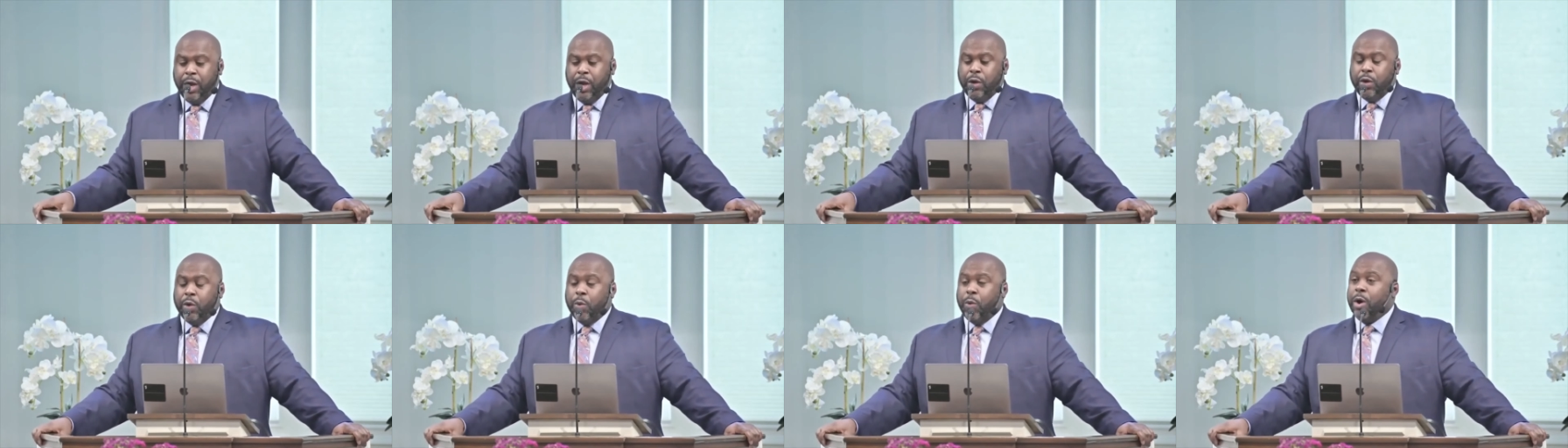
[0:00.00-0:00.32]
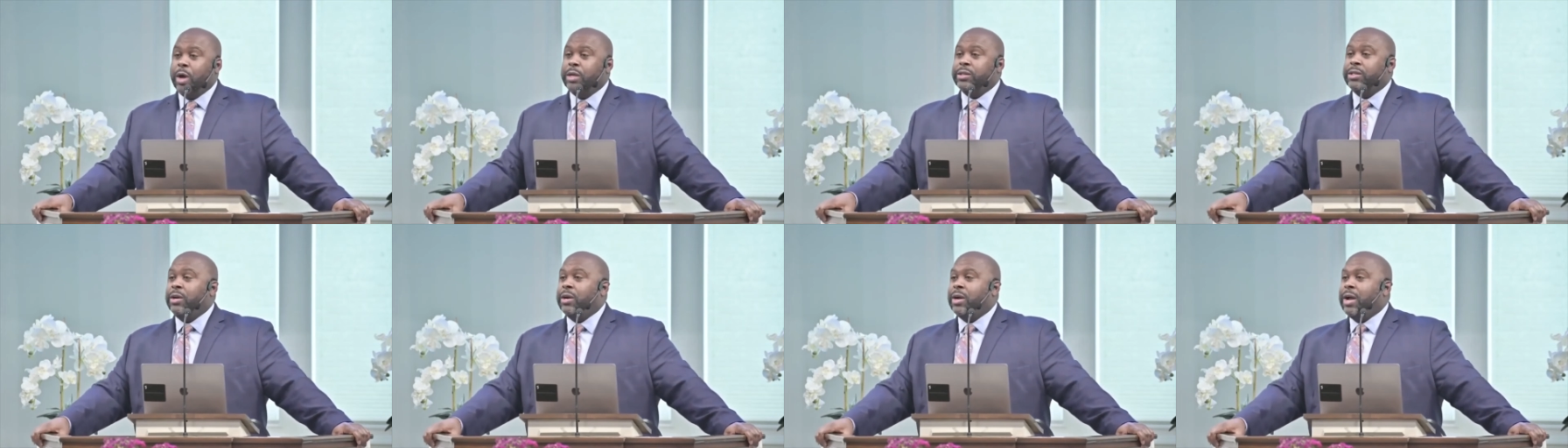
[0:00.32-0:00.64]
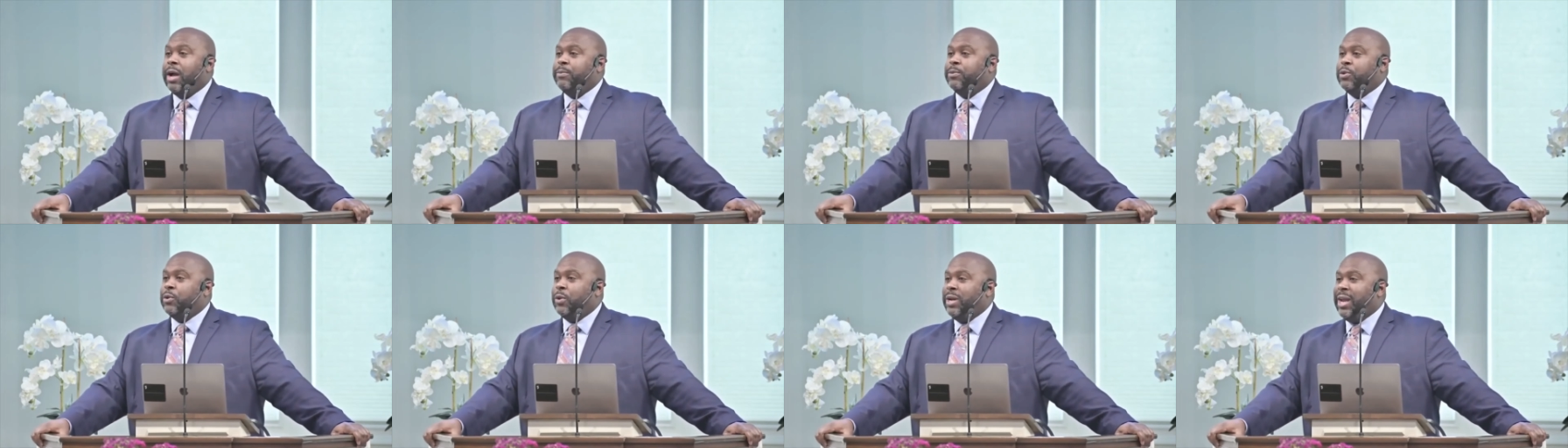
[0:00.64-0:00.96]
the world's going to
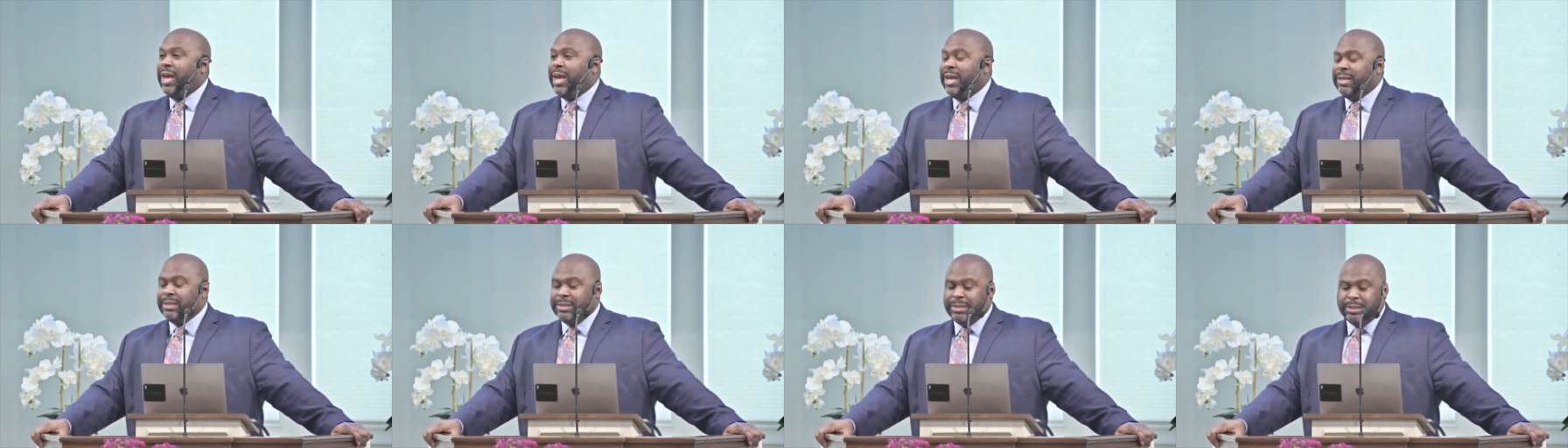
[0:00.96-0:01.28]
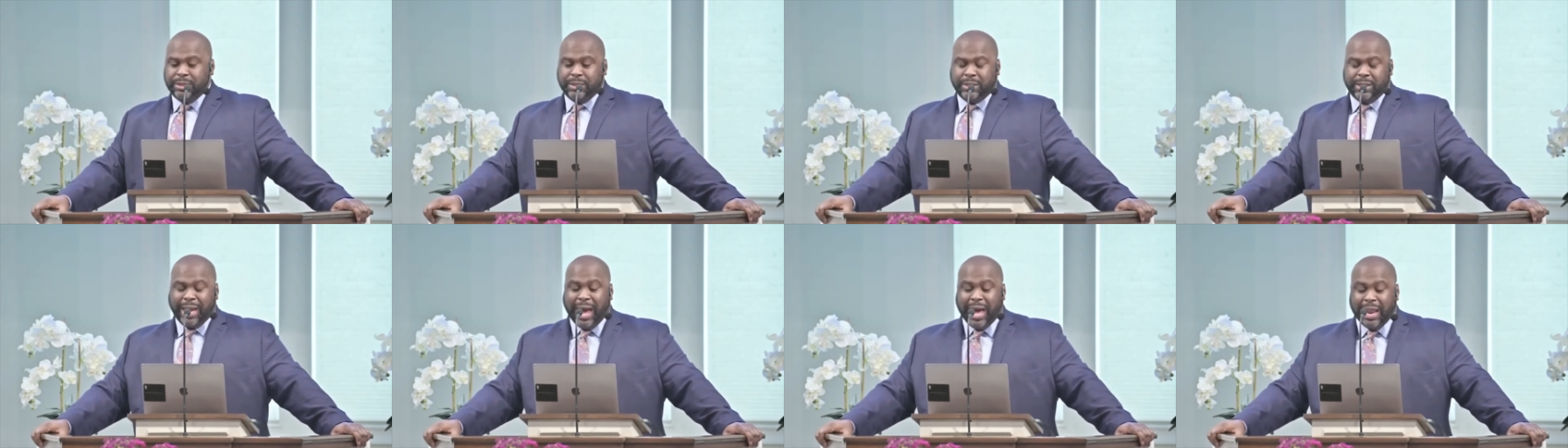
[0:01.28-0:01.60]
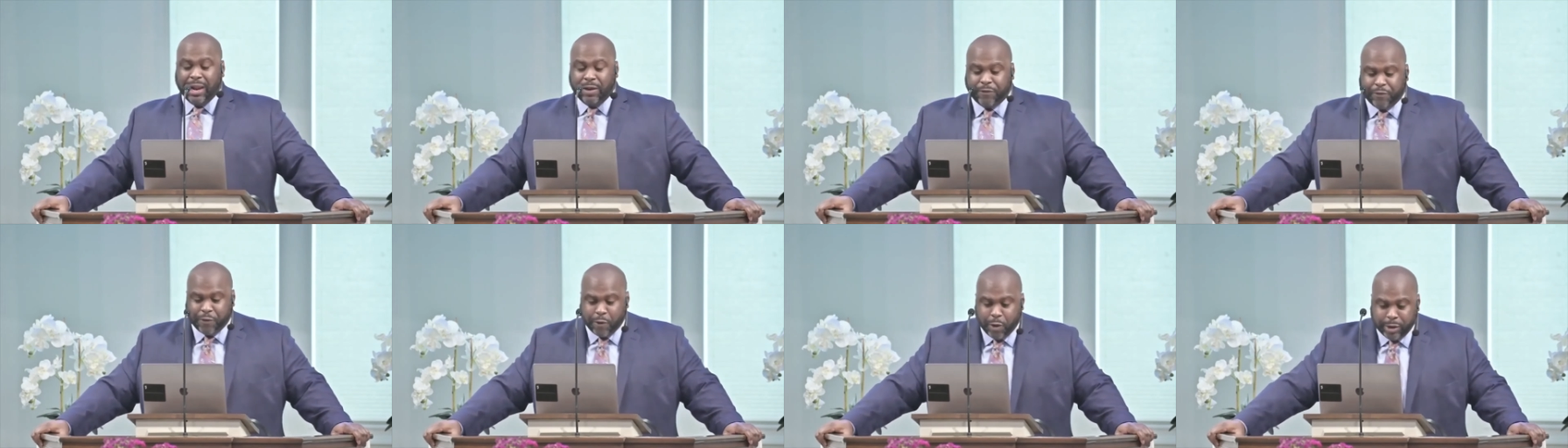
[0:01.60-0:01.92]
come to an end
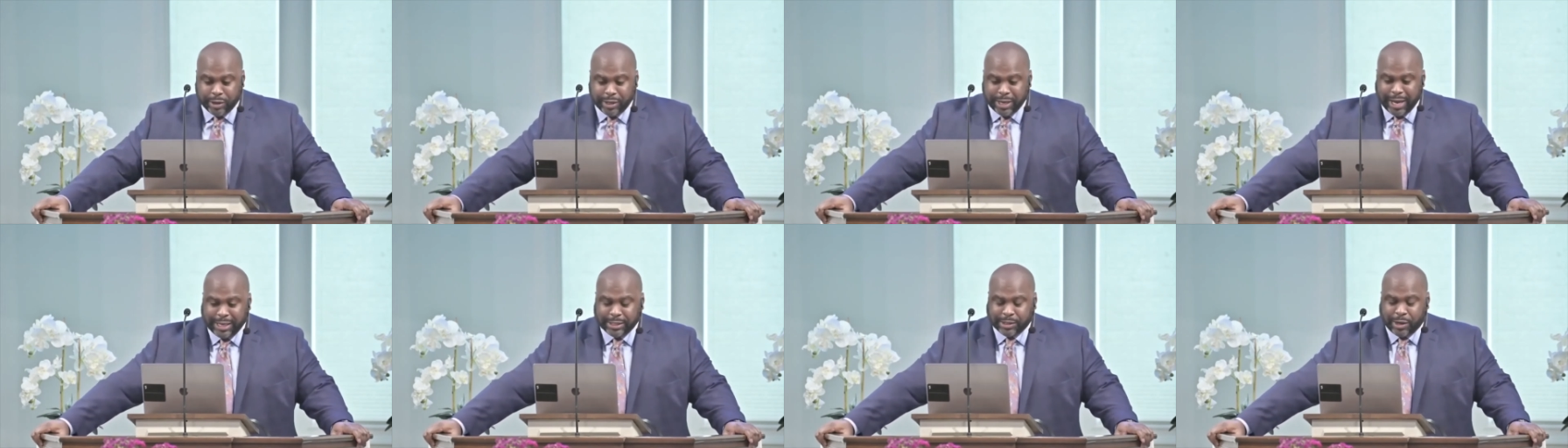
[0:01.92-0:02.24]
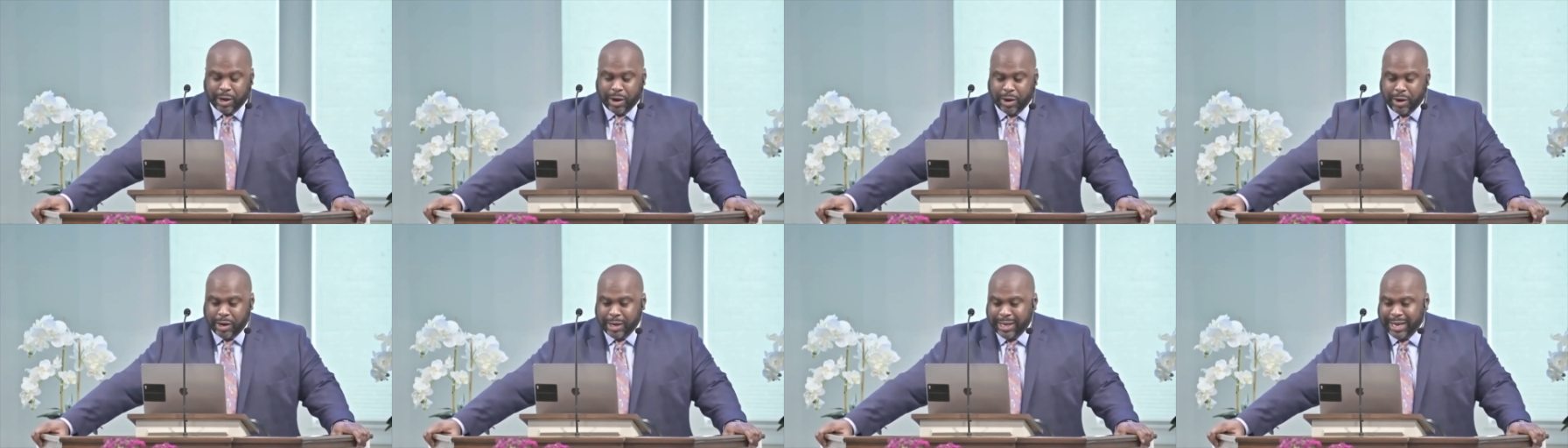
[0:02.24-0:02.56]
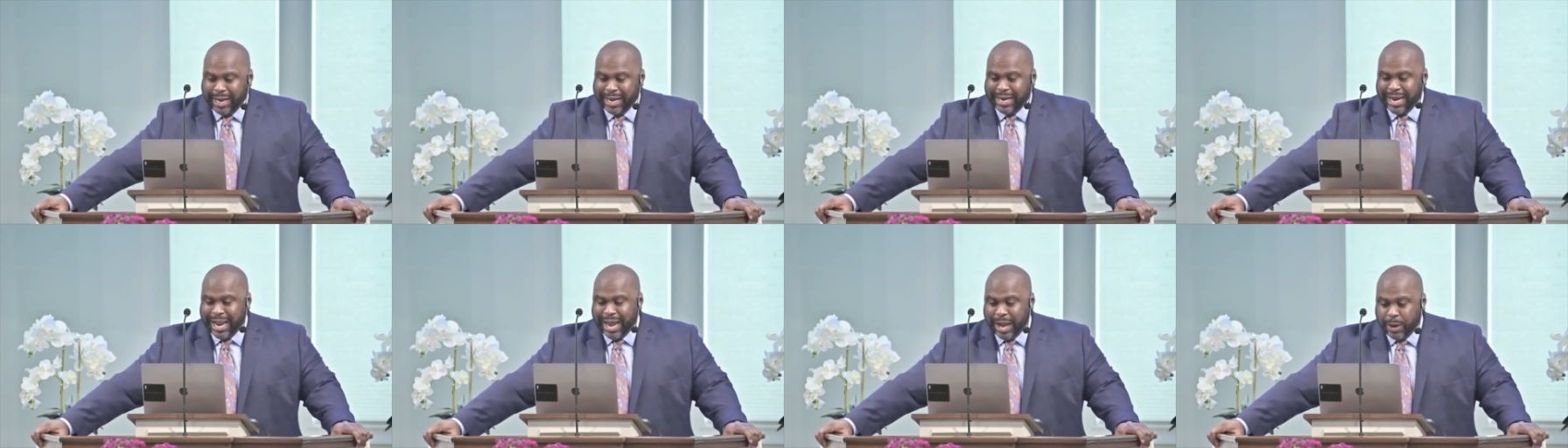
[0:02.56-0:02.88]
california has already
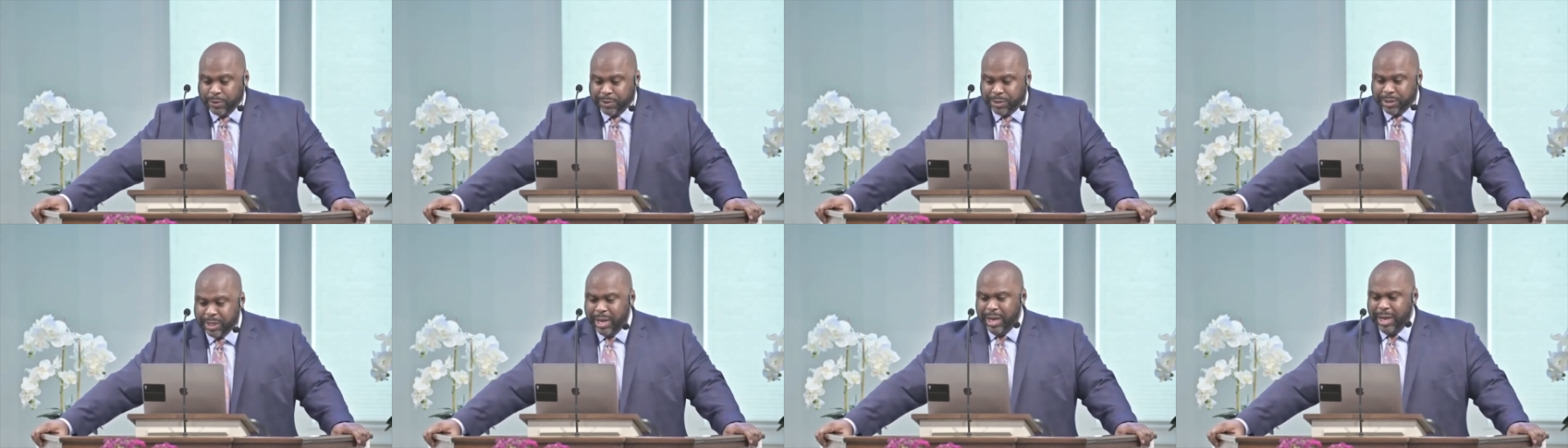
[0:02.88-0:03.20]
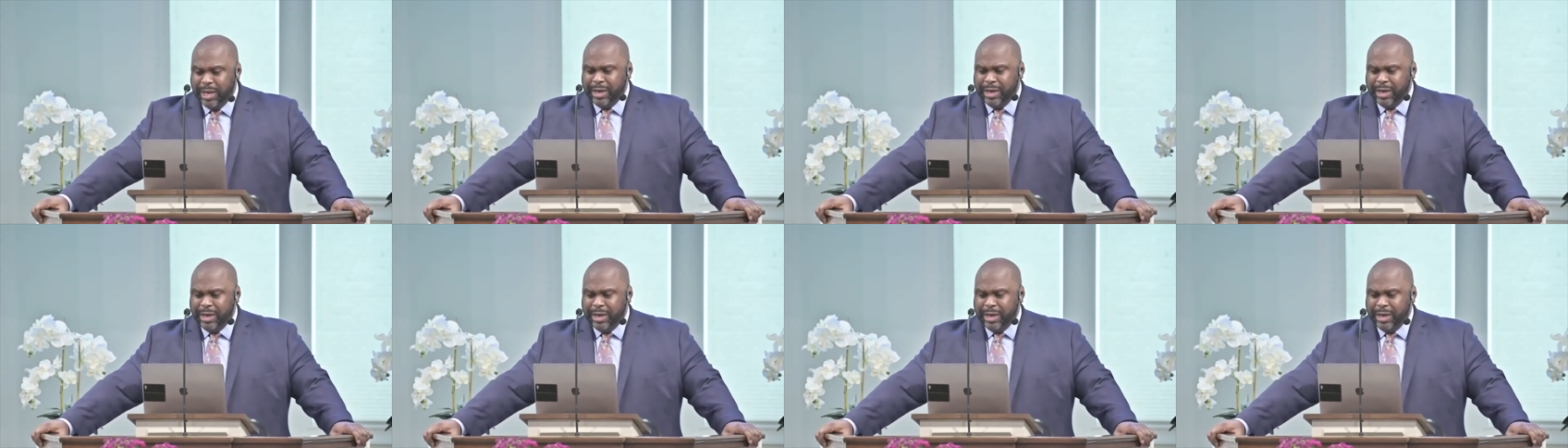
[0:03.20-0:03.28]
announced